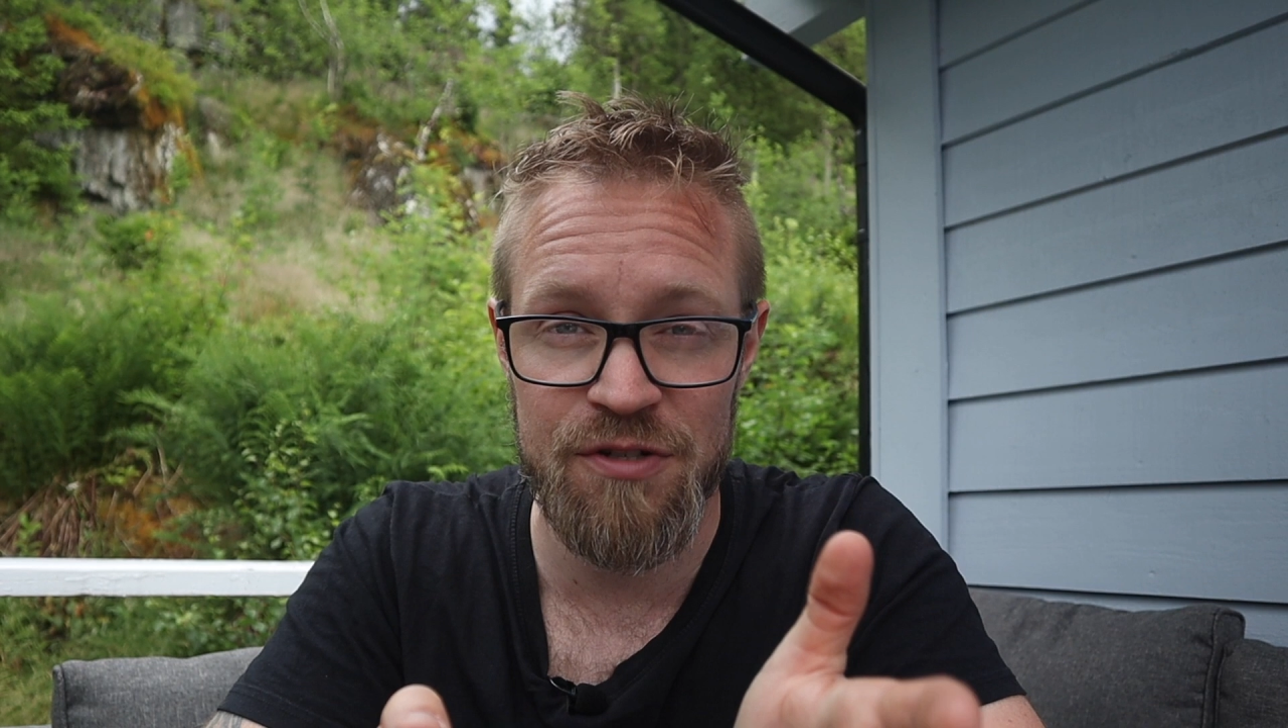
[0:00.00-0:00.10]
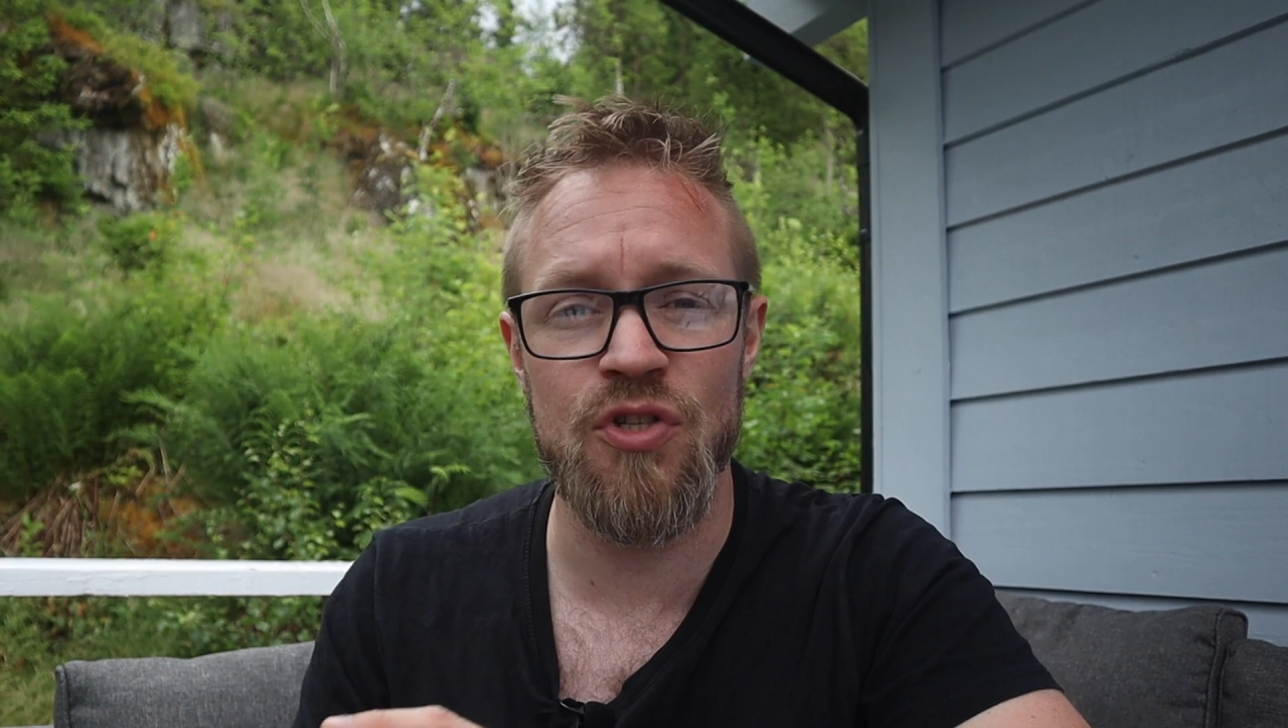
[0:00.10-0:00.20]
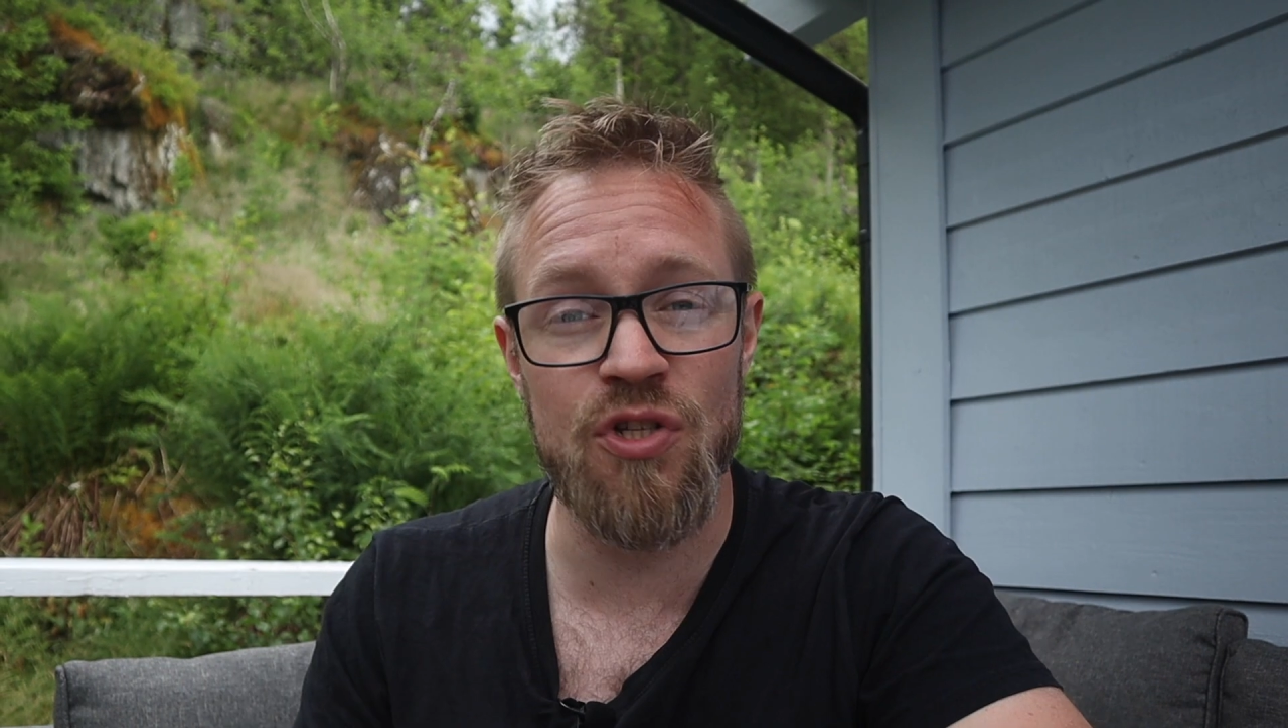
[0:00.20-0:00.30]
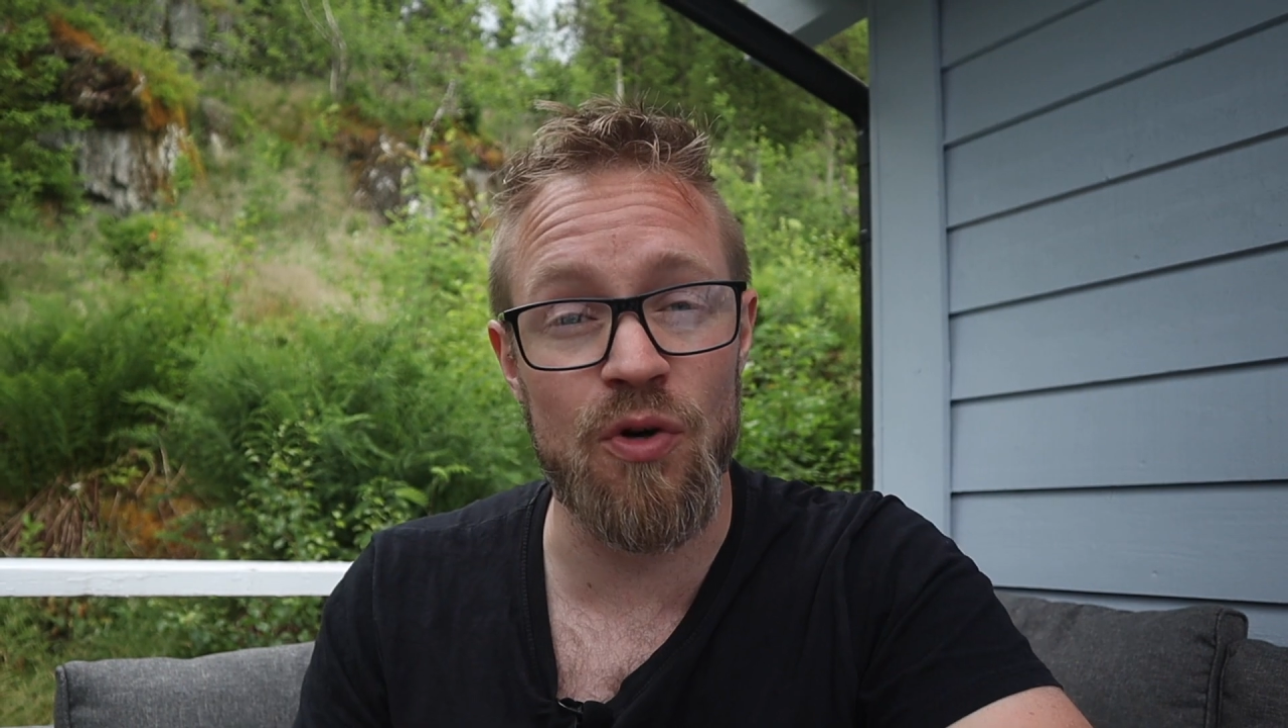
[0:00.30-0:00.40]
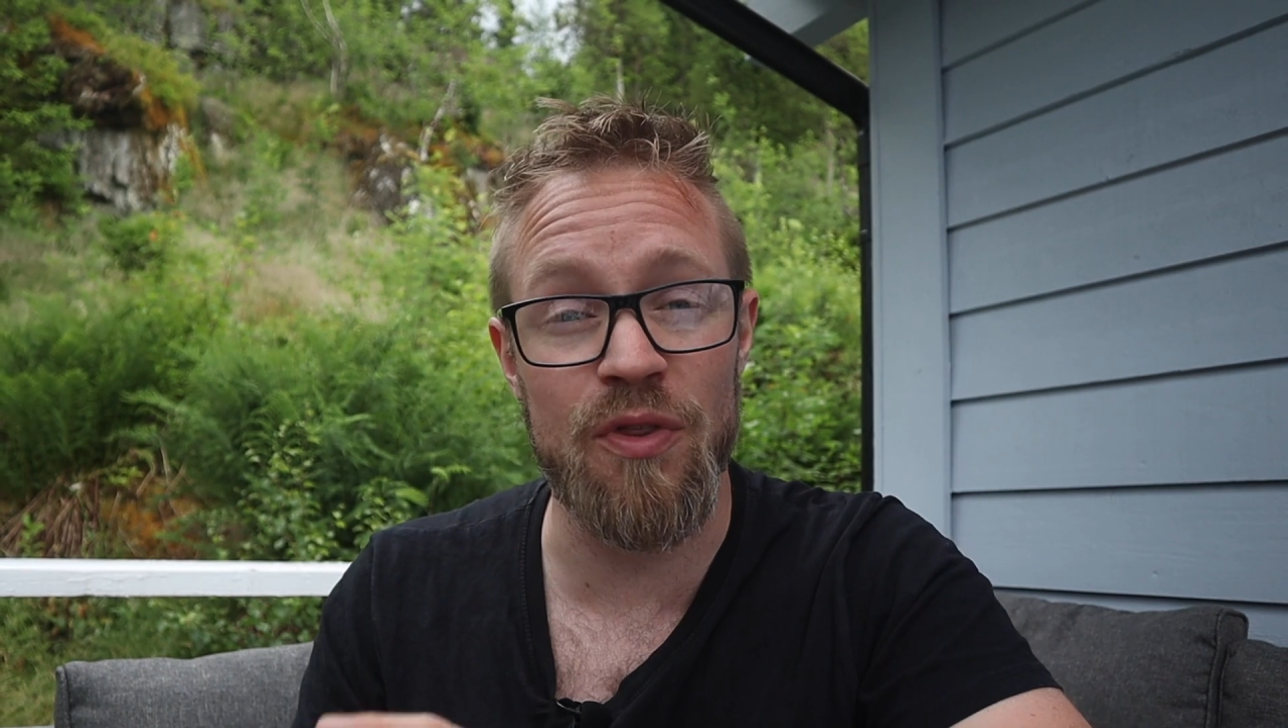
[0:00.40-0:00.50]

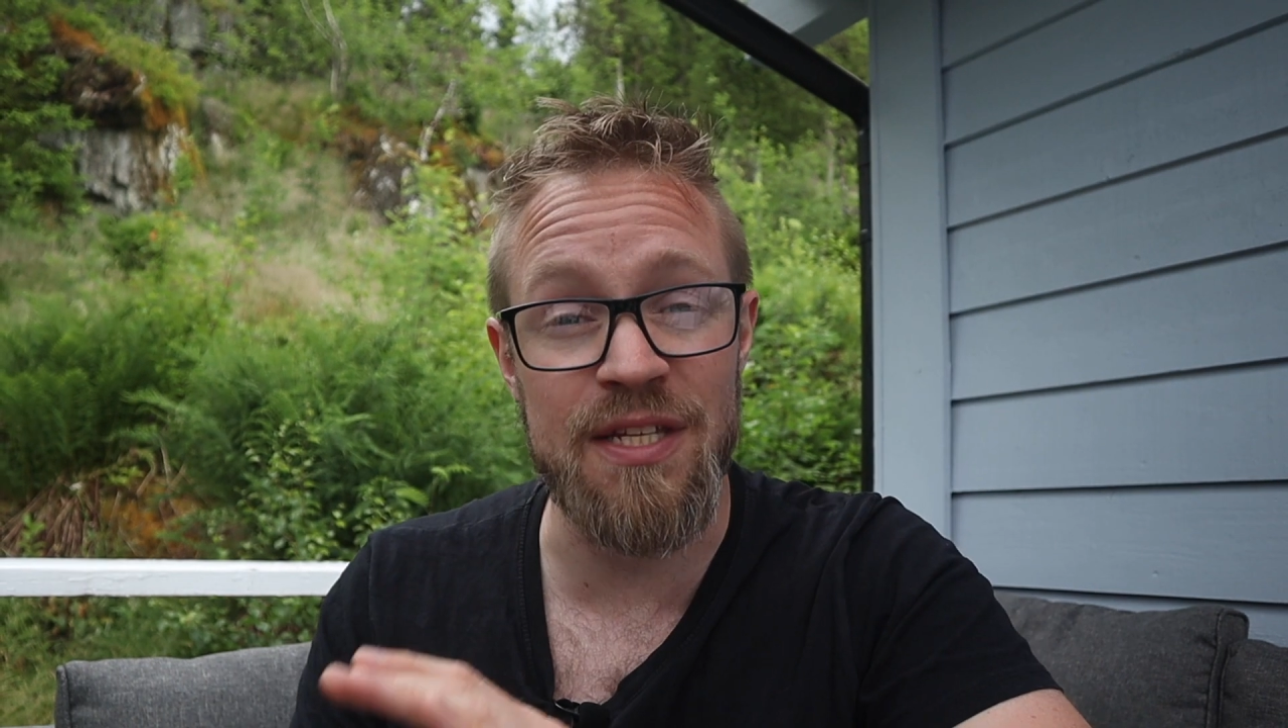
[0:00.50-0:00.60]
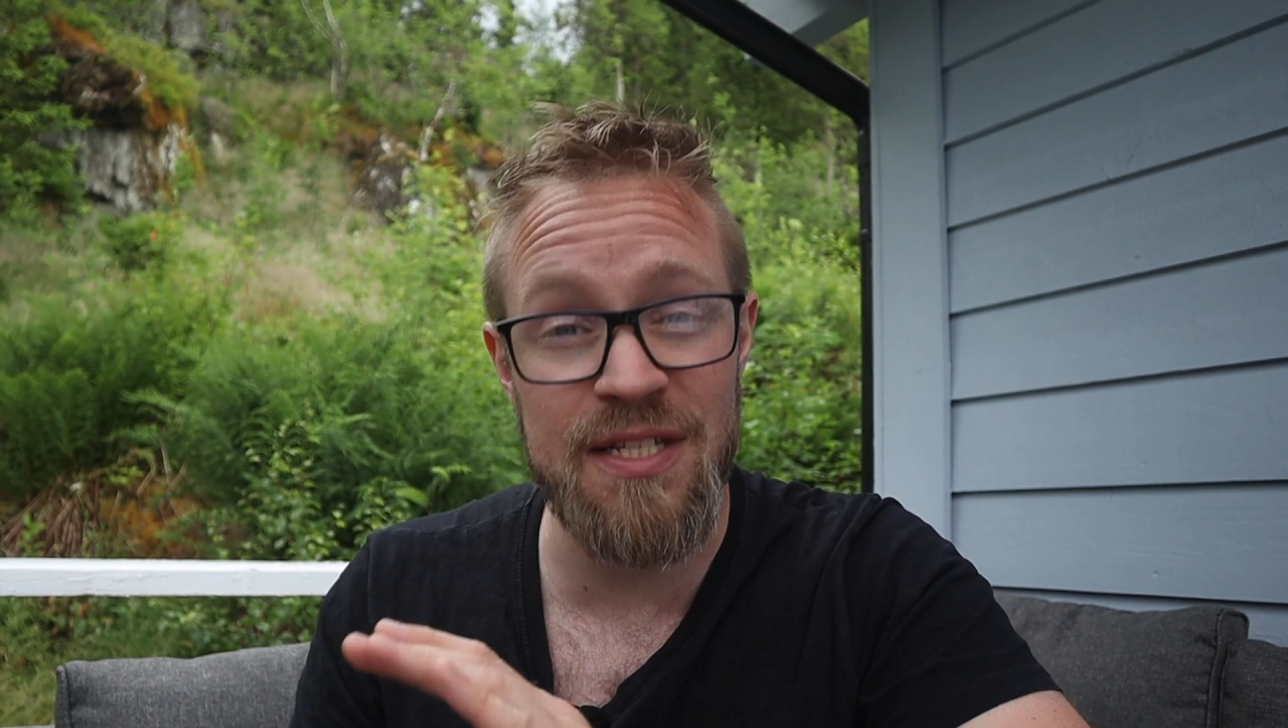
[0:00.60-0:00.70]
So the